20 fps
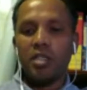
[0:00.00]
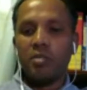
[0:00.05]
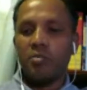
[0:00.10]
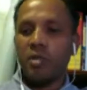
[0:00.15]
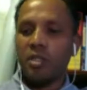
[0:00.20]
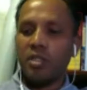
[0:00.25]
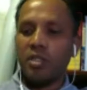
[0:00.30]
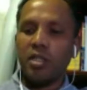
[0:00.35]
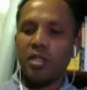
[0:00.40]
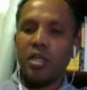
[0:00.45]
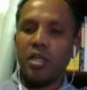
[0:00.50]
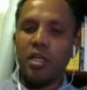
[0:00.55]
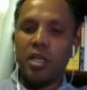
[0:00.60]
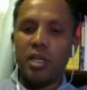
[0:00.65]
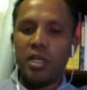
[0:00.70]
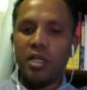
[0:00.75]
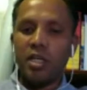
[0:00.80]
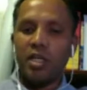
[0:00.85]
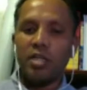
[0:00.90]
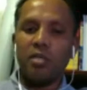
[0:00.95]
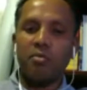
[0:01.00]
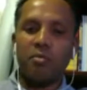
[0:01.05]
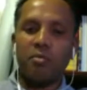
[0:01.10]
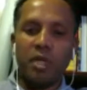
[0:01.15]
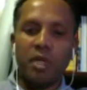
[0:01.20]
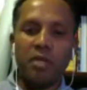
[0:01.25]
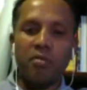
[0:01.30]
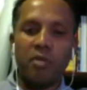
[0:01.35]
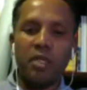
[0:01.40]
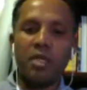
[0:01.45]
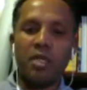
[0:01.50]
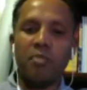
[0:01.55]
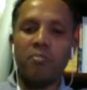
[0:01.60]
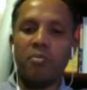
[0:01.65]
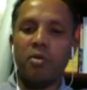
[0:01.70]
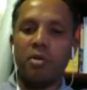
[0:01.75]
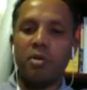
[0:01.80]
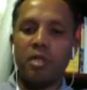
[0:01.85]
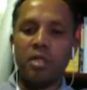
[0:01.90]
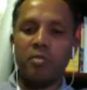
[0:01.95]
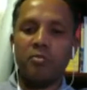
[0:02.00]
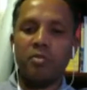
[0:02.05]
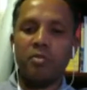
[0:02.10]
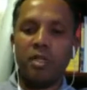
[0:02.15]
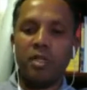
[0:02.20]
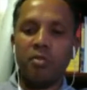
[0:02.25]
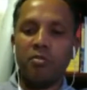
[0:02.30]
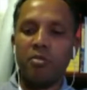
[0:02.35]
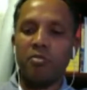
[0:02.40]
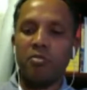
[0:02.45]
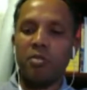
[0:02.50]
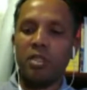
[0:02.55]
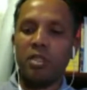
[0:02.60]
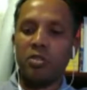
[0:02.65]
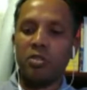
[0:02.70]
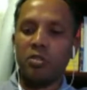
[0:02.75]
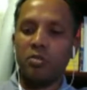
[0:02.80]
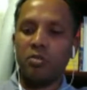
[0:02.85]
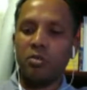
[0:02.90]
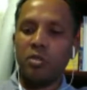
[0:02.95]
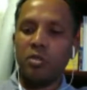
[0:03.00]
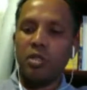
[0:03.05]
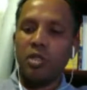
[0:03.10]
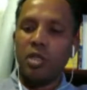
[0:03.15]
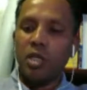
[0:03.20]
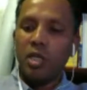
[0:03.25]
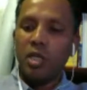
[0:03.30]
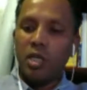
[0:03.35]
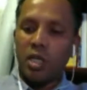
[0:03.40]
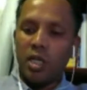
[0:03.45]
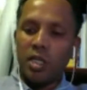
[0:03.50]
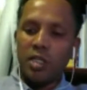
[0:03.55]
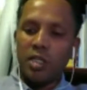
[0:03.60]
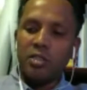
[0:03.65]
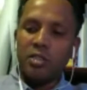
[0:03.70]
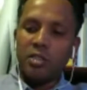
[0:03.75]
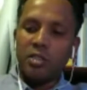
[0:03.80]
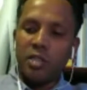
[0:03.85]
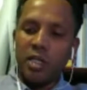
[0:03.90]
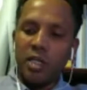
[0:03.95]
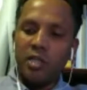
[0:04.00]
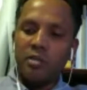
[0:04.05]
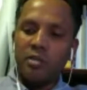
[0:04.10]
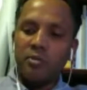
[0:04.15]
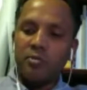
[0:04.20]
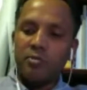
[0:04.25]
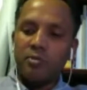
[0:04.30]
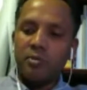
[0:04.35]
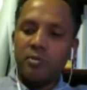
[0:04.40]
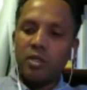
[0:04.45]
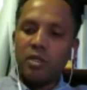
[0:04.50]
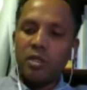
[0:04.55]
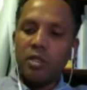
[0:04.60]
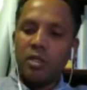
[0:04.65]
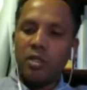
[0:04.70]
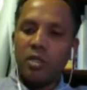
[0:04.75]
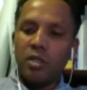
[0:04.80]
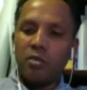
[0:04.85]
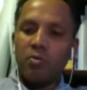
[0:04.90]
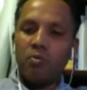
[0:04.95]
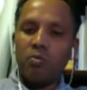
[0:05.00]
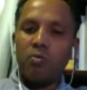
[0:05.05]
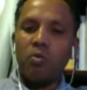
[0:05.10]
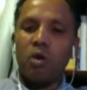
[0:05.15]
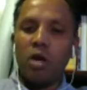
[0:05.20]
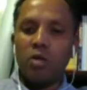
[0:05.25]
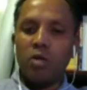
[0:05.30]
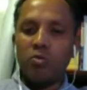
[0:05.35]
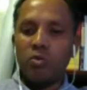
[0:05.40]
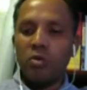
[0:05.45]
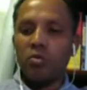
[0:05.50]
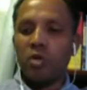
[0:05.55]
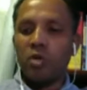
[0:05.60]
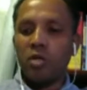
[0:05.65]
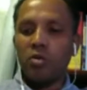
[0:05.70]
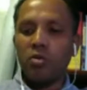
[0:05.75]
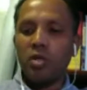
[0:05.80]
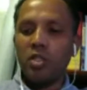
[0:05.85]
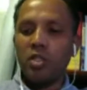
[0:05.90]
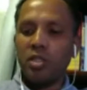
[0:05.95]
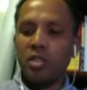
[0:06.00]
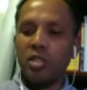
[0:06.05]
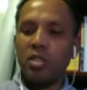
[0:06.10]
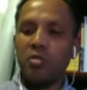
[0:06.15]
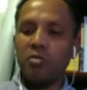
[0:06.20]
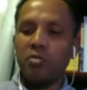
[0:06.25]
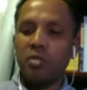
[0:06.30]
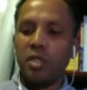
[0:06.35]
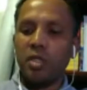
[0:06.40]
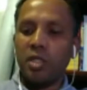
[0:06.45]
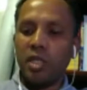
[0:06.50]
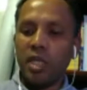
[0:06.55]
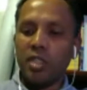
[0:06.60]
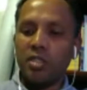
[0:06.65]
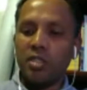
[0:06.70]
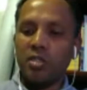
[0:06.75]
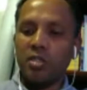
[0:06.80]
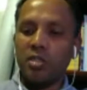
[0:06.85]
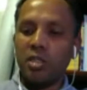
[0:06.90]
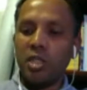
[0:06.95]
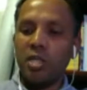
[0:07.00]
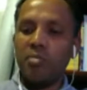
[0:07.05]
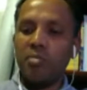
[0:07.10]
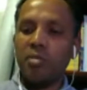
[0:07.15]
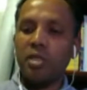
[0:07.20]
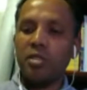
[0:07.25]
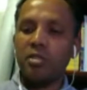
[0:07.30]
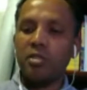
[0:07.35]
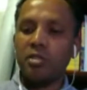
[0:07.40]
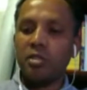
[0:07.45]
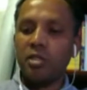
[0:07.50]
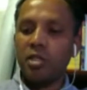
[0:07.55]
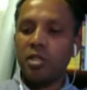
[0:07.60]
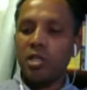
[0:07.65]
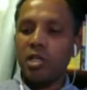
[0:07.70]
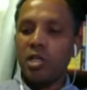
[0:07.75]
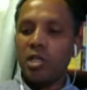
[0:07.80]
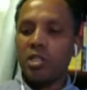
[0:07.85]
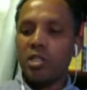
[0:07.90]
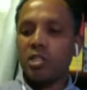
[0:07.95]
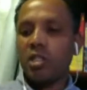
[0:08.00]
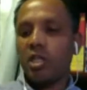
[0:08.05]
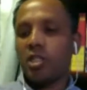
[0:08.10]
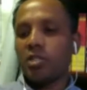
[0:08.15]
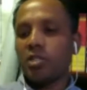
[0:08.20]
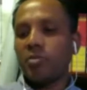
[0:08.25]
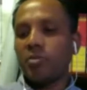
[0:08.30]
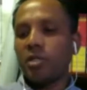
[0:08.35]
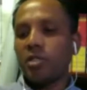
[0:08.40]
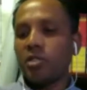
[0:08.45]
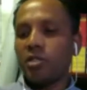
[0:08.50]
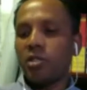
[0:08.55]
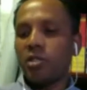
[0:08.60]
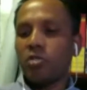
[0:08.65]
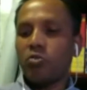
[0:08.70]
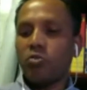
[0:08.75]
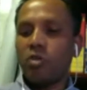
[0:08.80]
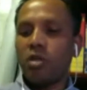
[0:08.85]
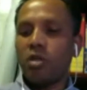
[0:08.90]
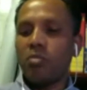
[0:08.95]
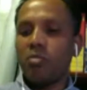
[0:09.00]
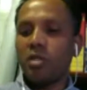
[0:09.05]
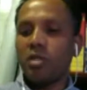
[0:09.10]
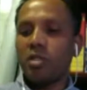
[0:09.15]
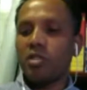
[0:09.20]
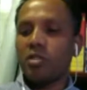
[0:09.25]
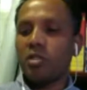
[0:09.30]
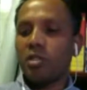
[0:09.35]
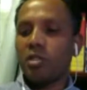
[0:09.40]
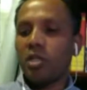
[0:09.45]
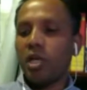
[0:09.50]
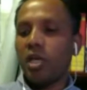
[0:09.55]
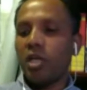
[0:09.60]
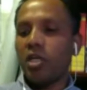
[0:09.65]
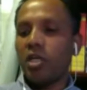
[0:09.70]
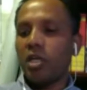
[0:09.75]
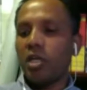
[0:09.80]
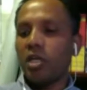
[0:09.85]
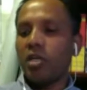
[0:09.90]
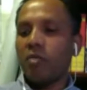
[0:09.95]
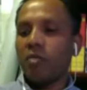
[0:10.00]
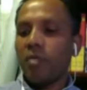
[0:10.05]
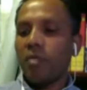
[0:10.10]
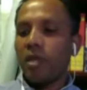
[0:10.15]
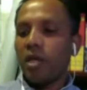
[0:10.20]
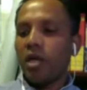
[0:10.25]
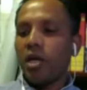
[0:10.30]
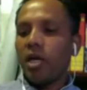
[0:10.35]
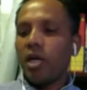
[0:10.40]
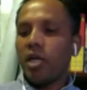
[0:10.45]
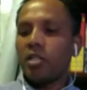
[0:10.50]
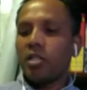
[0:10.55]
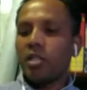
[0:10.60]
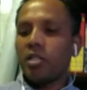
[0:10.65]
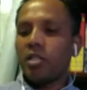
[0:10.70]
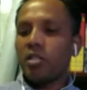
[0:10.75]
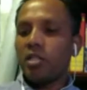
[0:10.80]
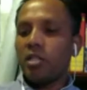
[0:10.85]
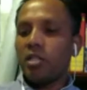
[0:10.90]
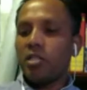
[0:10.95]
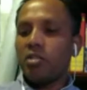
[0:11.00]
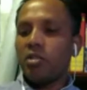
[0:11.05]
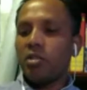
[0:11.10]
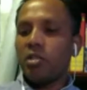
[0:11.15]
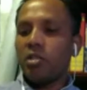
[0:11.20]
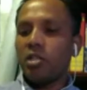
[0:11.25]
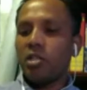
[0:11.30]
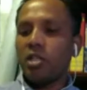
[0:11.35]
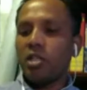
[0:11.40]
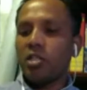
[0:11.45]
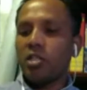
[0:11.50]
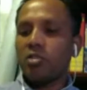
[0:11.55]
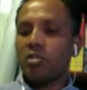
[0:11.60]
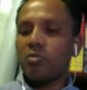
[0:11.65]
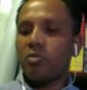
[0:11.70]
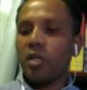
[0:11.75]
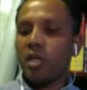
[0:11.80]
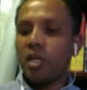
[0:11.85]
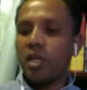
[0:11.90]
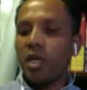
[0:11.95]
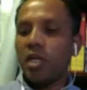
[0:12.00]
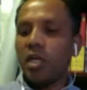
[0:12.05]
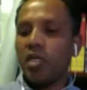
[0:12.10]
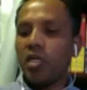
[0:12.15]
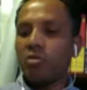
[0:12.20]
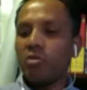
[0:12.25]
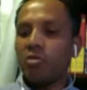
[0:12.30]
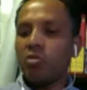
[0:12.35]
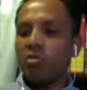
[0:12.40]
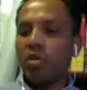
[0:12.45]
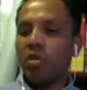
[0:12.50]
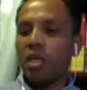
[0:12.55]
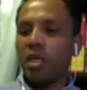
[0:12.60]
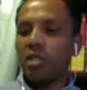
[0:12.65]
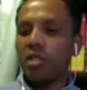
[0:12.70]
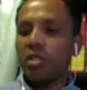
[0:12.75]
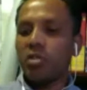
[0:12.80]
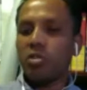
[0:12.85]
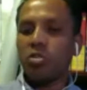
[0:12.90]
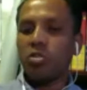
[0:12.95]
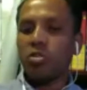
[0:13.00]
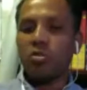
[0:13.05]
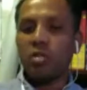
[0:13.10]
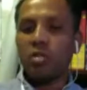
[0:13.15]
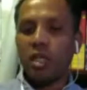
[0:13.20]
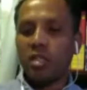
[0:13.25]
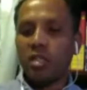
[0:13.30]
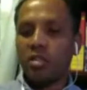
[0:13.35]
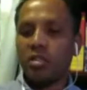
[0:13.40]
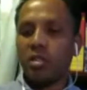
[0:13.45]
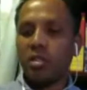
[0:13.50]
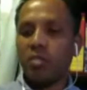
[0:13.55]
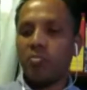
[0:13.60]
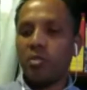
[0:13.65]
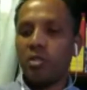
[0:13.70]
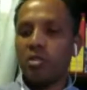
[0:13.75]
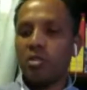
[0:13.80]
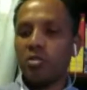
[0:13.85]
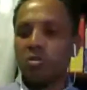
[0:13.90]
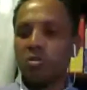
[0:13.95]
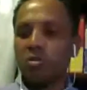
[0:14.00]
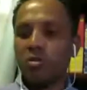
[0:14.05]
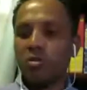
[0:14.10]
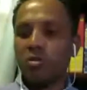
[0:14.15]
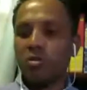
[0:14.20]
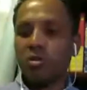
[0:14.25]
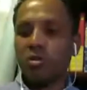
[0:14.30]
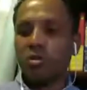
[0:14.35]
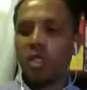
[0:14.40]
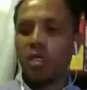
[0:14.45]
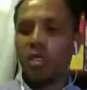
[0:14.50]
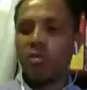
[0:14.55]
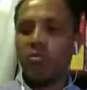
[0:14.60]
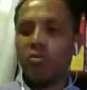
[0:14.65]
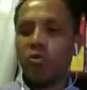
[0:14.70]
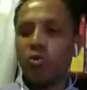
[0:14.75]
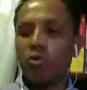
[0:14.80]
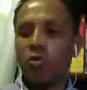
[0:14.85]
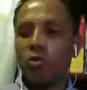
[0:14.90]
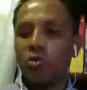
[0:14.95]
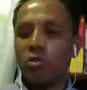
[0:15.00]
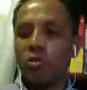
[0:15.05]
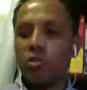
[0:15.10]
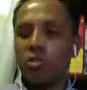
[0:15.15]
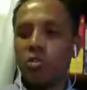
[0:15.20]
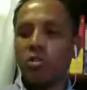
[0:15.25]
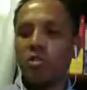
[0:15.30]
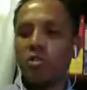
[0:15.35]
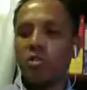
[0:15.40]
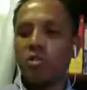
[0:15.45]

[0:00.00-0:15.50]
That is basically very, very important for everyone to understand what we want to achieve in next 3 months, 6 months, or 12 months. And I think these are the things, again, drawing to next step is set up goals.